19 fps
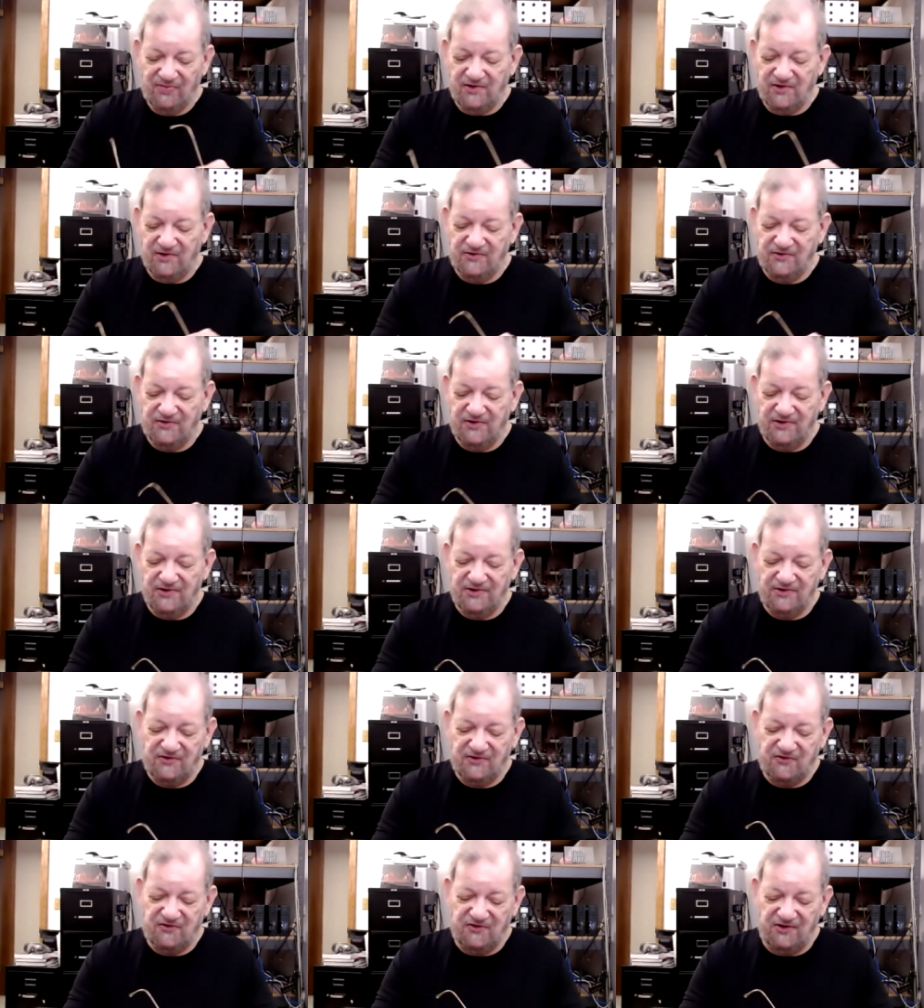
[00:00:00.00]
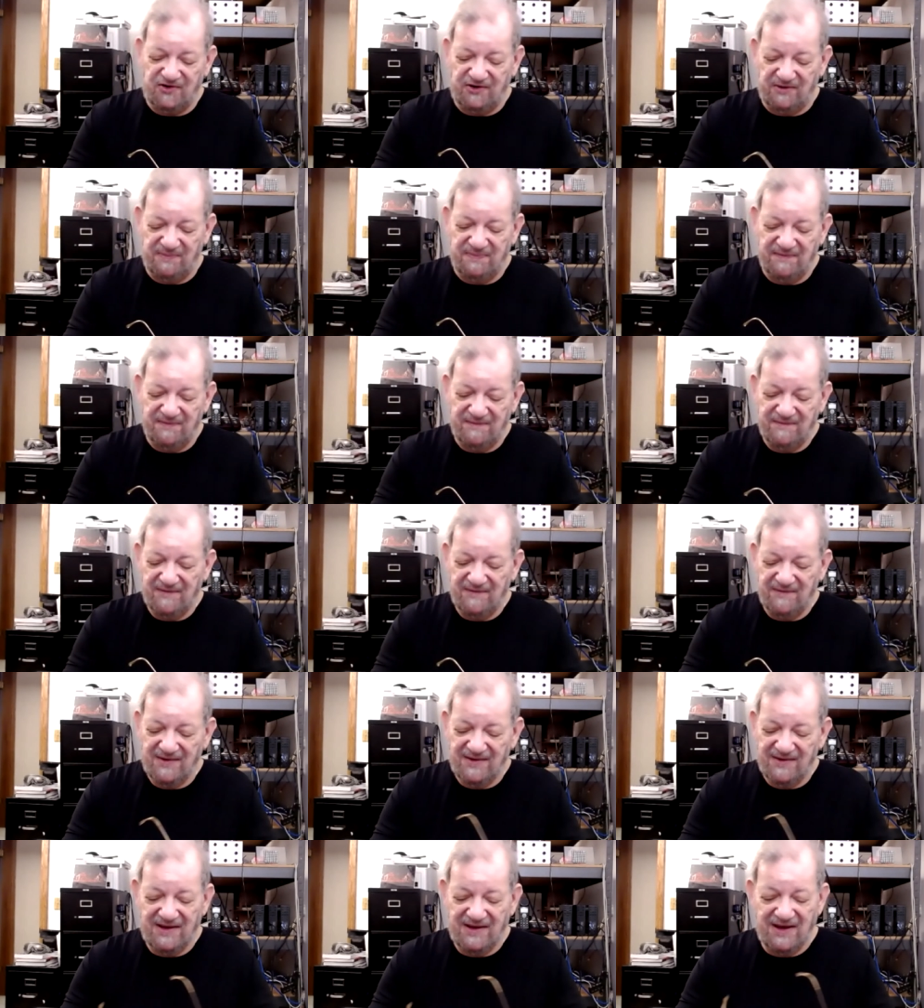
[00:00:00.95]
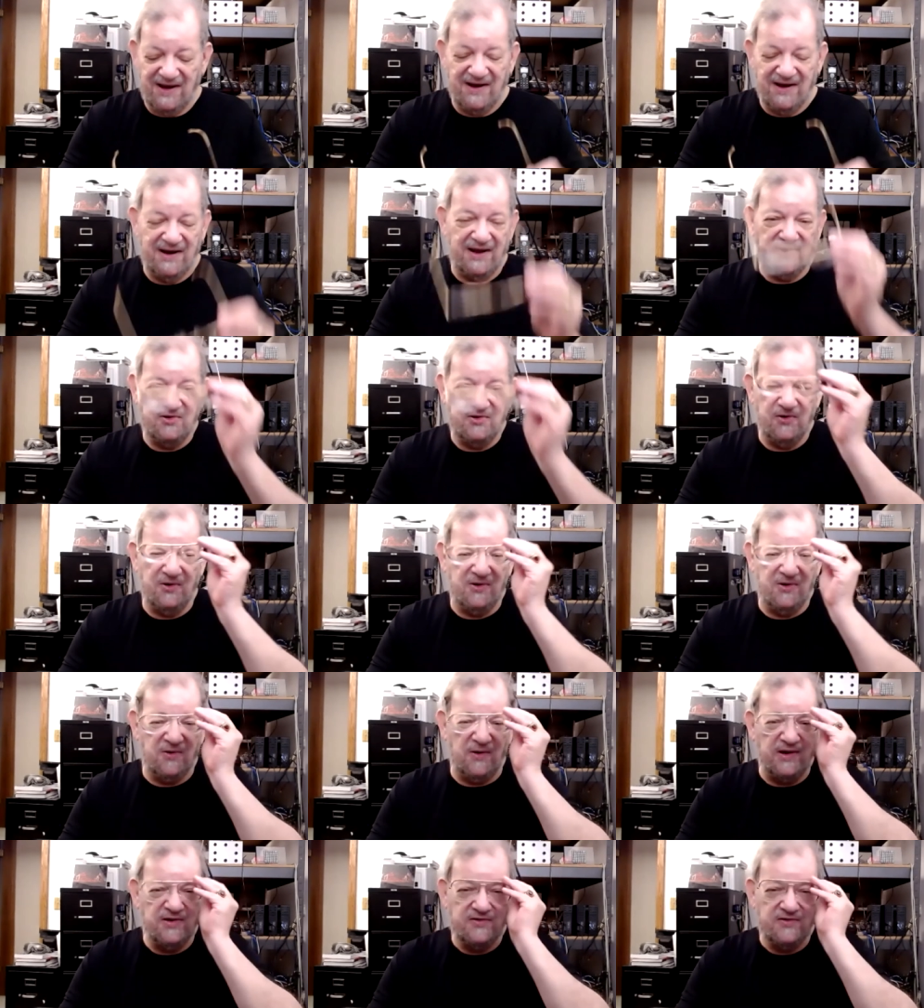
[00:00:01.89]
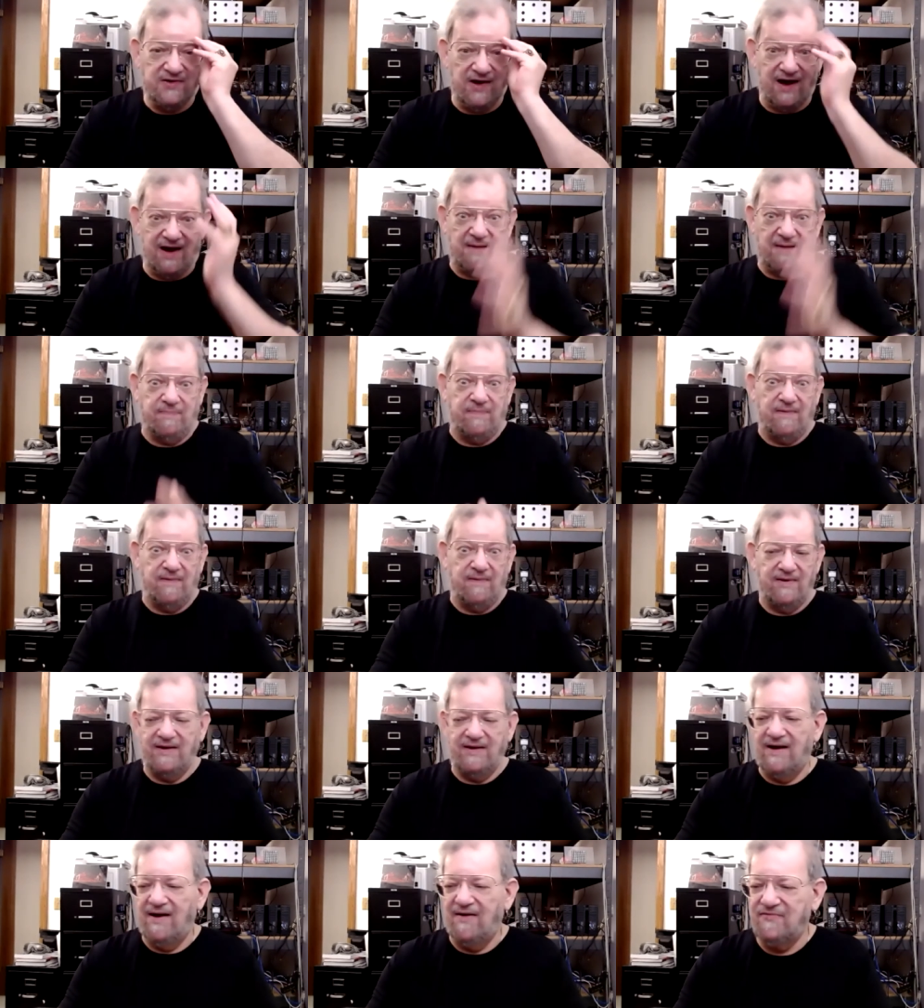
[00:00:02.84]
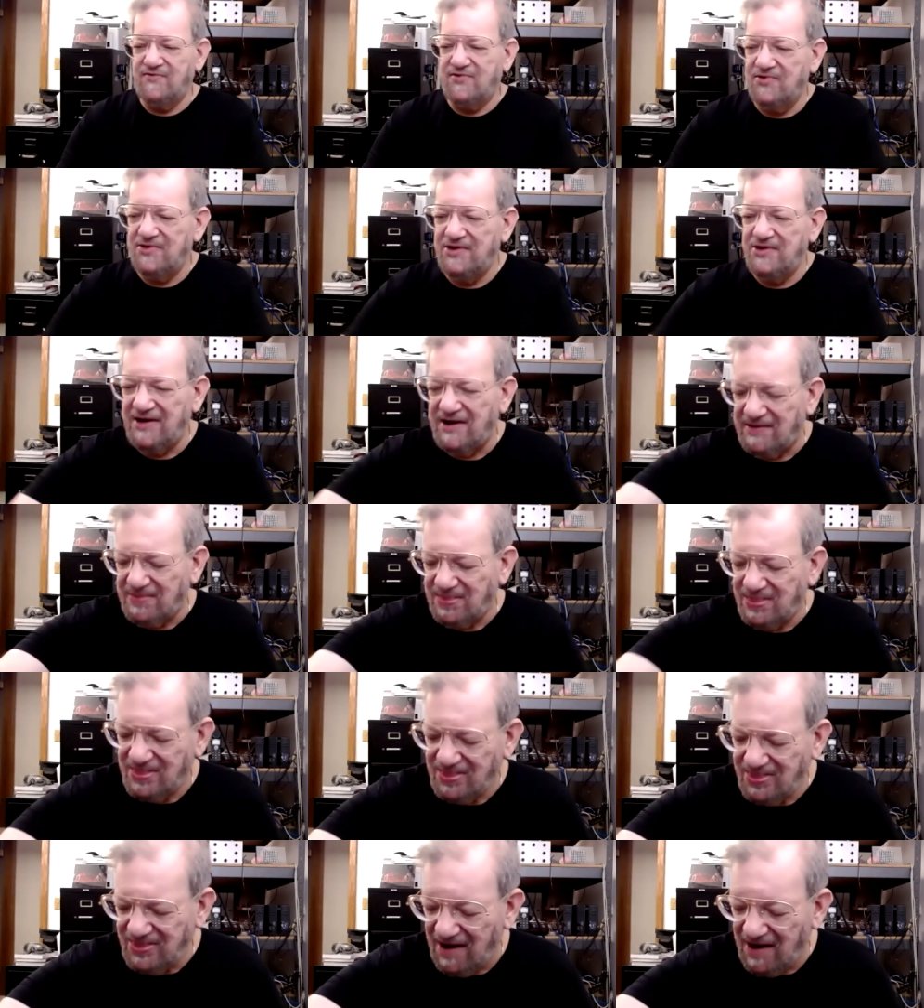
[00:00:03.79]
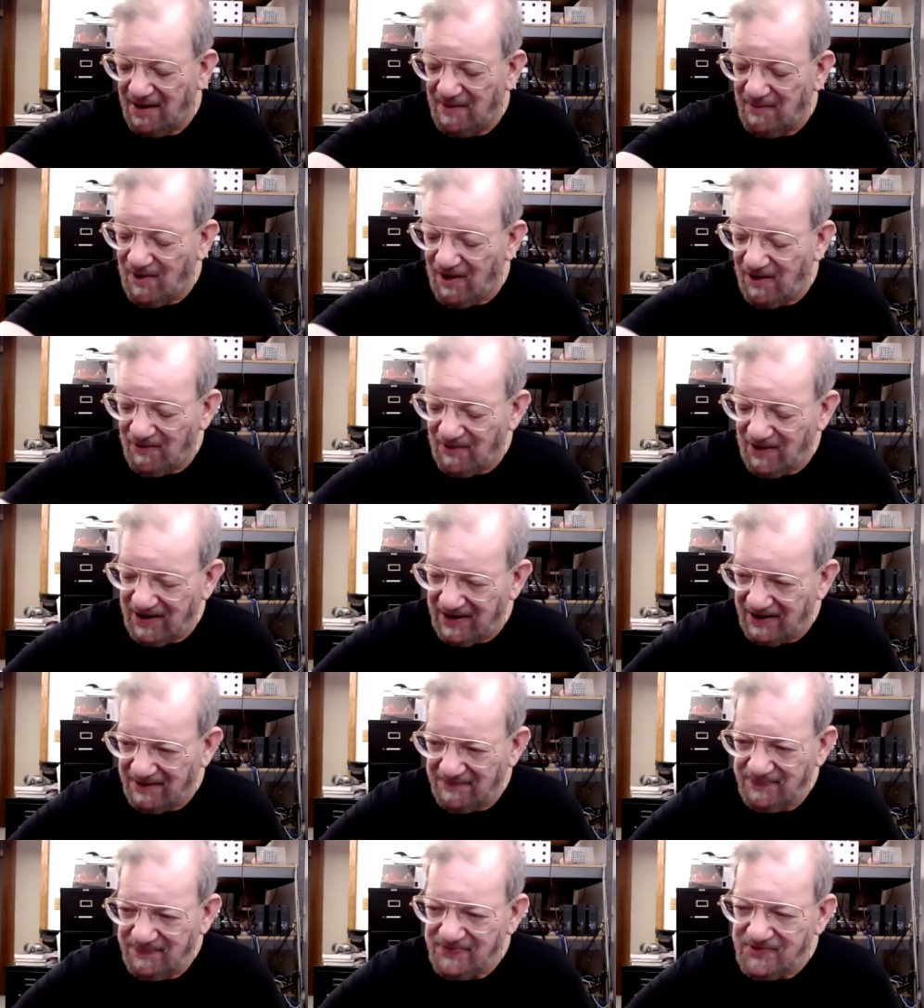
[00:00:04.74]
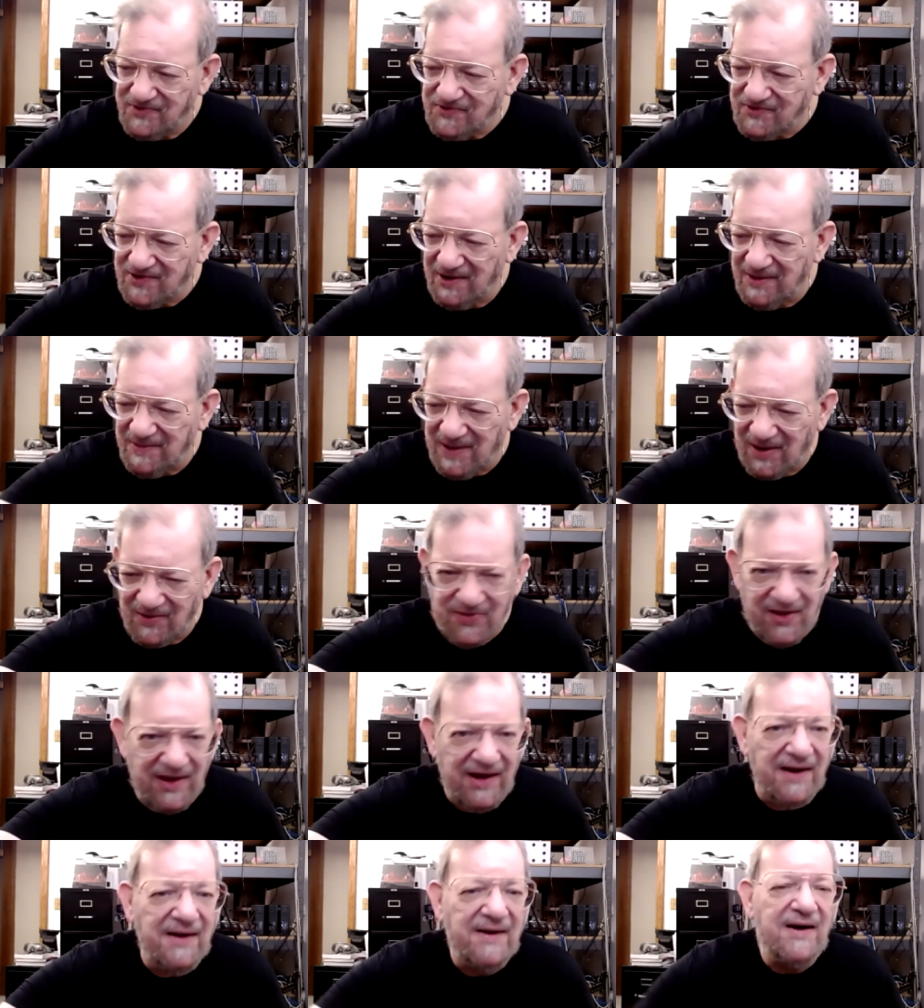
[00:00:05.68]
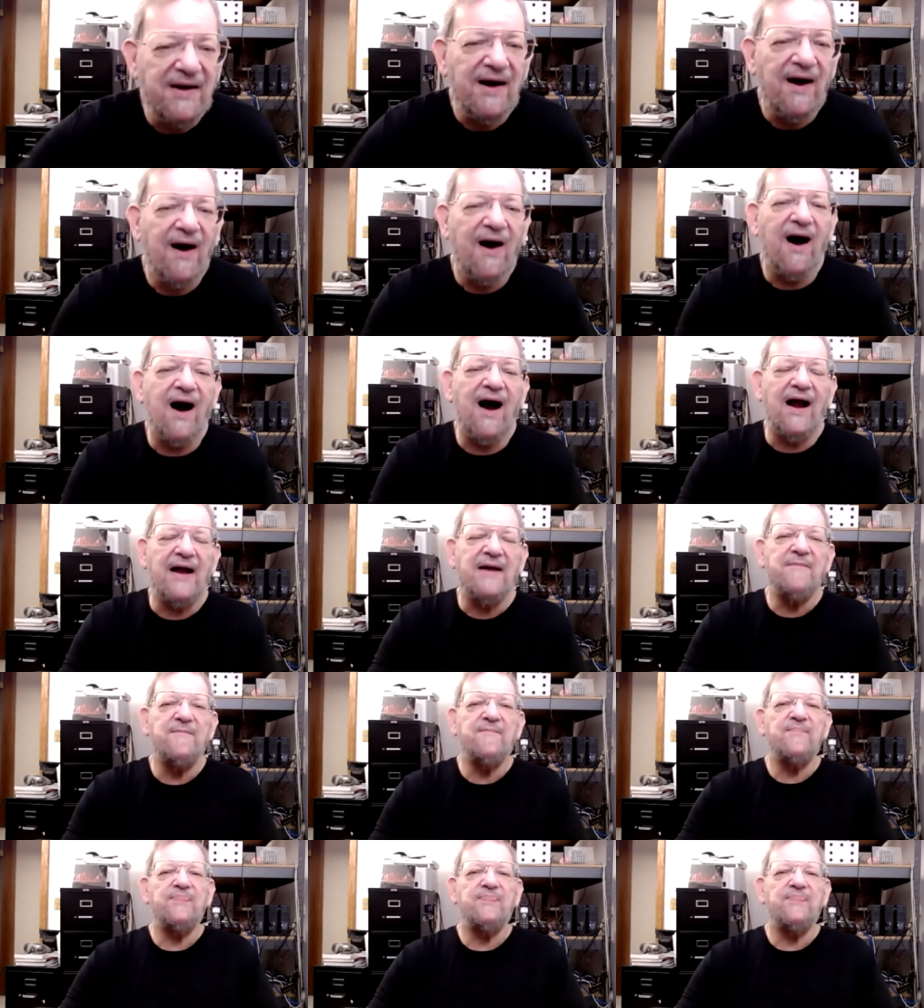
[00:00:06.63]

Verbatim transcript: They're dirt cheap and they do a great job of cleaning. Now I'm already, sorry about that. All right,